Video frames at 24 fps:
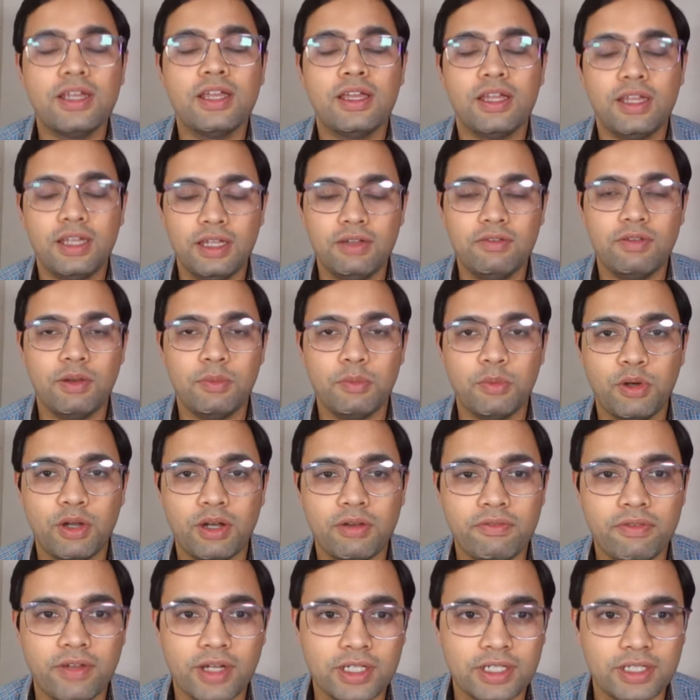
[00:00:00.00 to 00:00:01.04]
even more
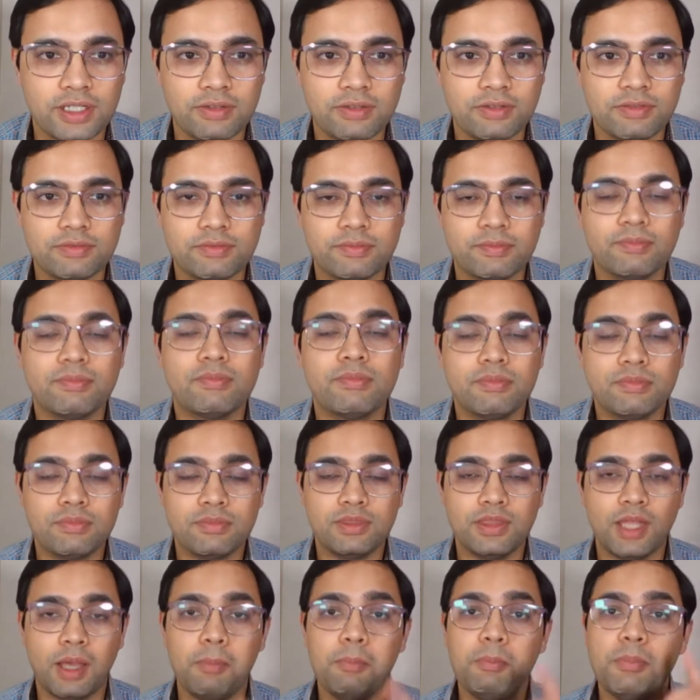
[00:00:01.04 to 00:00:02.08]
effective.
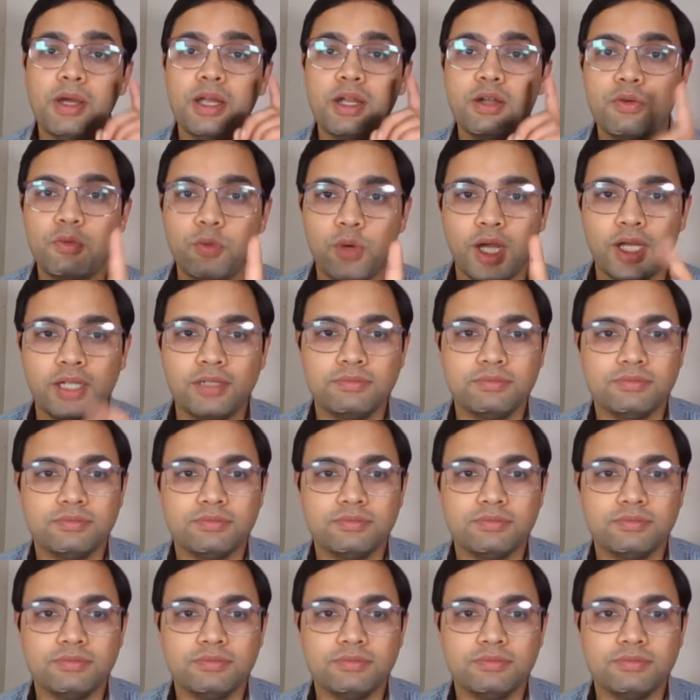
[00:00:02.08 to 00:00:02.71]
Number one.